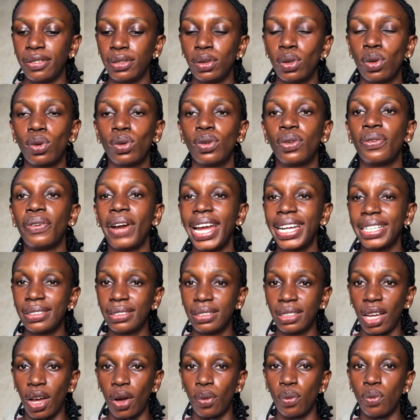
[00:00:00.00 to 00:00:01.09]
So right
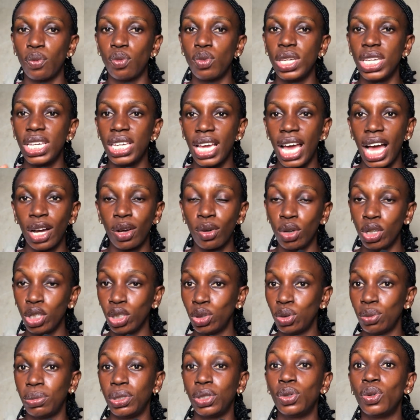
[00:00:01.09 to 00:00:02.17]
now we are going
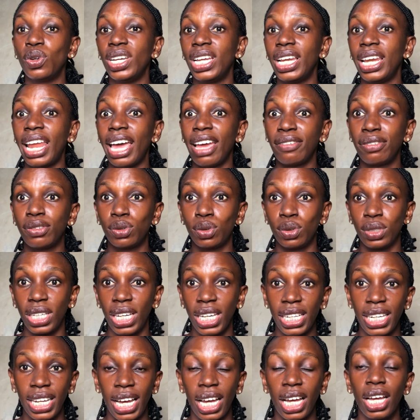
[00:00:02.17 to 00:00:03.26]
to be going live
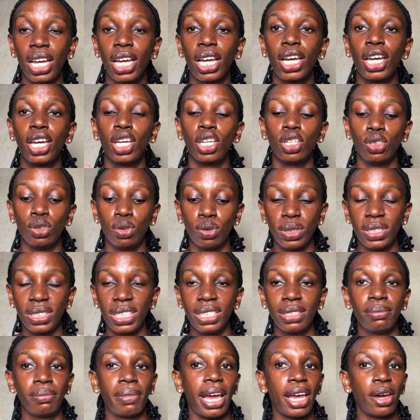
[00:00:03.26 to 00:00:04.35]
together
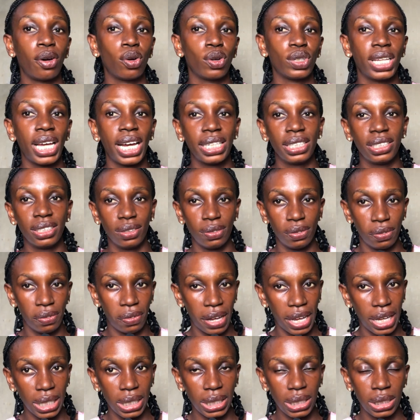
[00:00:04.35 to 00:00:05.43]
using my other
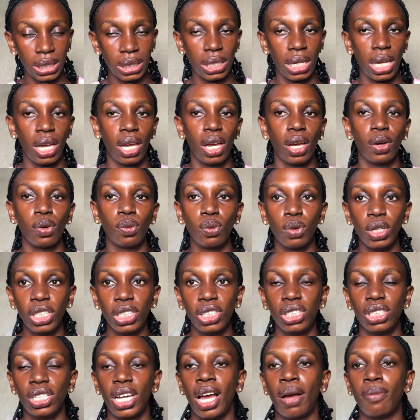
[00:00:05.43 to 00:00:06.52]
device,
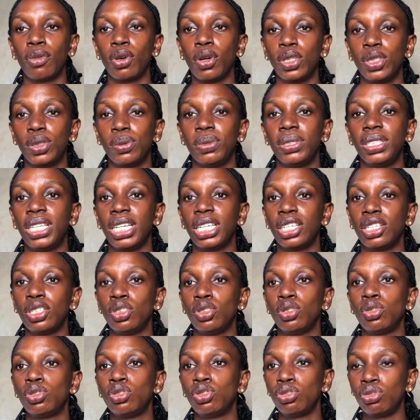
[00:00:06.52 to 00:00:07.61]
which I'm going to be taking
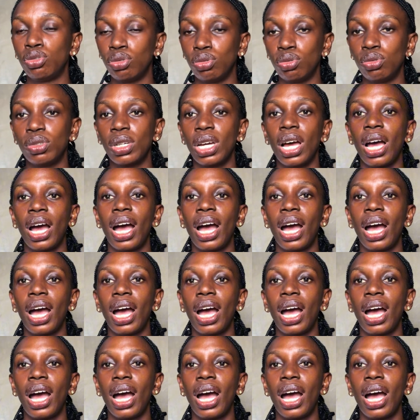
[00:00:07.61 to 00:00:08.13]
you through